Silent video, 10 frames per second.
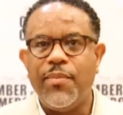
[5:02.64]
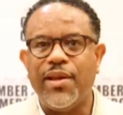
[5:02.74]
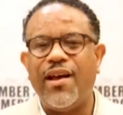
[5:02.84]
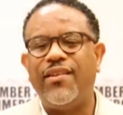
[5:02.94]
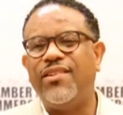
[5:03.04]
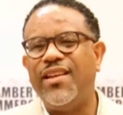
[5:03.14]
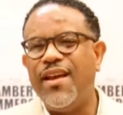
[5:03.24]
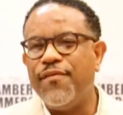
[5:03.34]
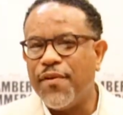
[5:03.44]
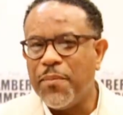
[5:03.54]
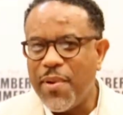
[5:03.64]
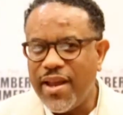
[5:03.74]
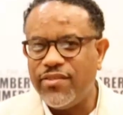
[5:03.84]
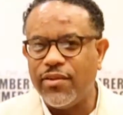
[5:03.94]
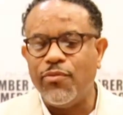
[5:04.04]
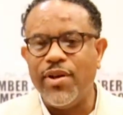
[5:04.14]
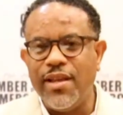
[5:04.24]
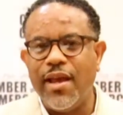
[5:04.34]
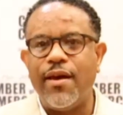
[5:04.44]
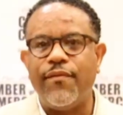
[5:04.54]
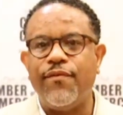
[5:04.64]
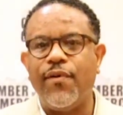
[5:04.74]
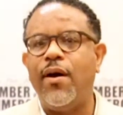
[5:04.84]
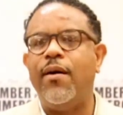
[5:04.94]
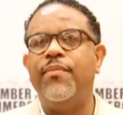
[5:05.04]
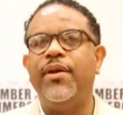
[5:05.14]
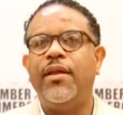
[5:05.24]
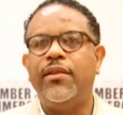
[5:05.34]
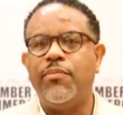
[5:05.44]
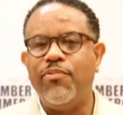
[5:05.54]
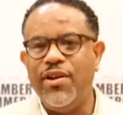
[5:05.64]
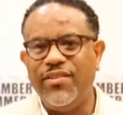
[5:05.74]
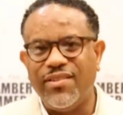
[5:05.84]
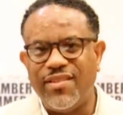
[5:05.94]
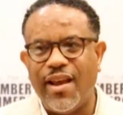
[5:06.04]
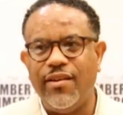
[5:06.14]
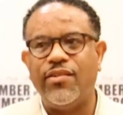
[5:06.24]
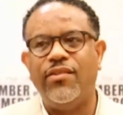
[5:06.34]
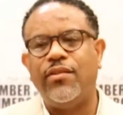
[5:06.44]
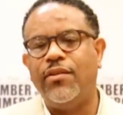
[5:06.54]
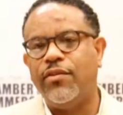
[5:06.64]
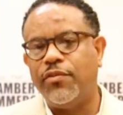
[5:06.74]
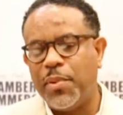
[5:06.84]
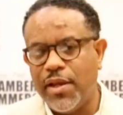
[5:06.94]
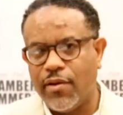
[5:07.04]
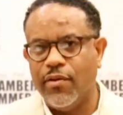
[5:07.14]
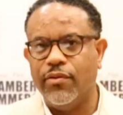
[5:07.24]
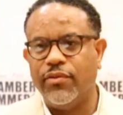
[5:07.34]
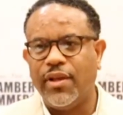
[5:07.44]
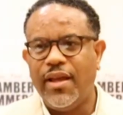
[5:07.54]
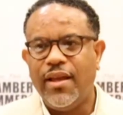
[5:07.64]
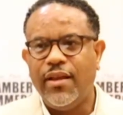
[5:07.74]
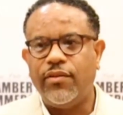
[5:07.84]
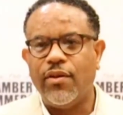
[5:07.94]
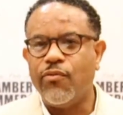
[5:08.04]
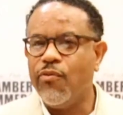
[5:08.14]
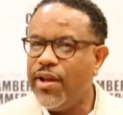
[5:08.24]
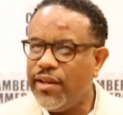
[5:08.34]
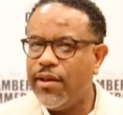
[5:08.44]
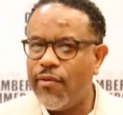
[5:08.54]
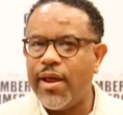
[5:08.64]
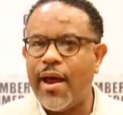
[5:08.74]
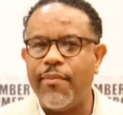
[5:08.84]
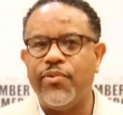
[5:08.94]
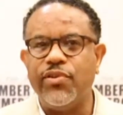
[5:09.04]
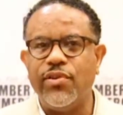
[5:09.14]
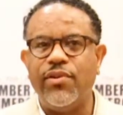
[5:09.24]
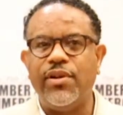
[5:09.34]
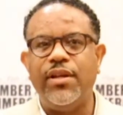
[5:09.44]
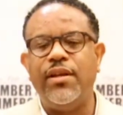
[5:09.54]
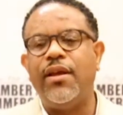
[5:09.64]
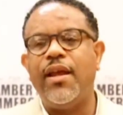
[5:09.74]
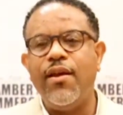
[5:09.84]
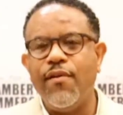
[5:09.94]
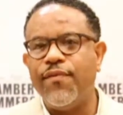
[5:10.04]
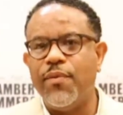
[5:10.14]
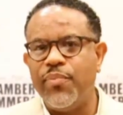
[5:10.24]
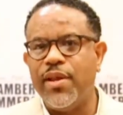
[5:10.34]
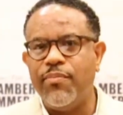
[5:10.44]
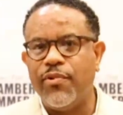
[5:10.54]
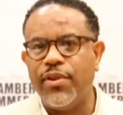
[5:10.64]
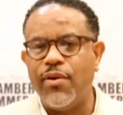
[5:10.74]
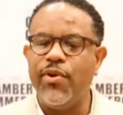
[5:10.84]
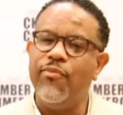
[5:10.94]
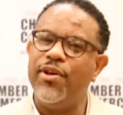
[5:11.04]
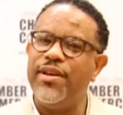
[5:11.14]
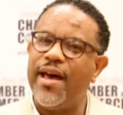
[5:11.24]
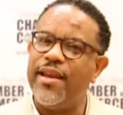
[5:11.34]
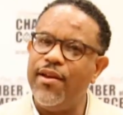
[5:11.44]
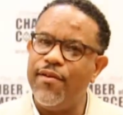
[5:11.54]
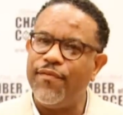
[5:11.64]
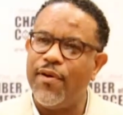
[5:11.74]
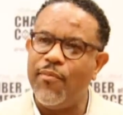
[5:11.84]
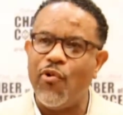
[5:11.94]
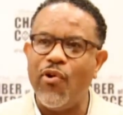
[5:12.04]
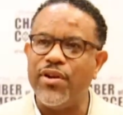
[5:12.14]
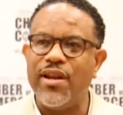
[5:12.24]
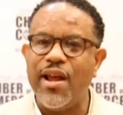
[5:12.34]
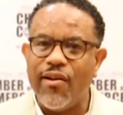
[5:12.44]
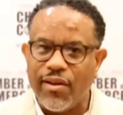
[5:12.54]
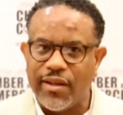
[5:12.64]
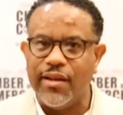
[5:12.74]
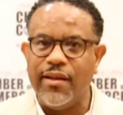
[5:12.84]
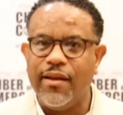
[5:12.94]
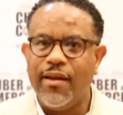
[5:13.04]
because of the information we get from the presentations and the speakers. It's a really great opportunity to hear from people that we would not hear from ordinarily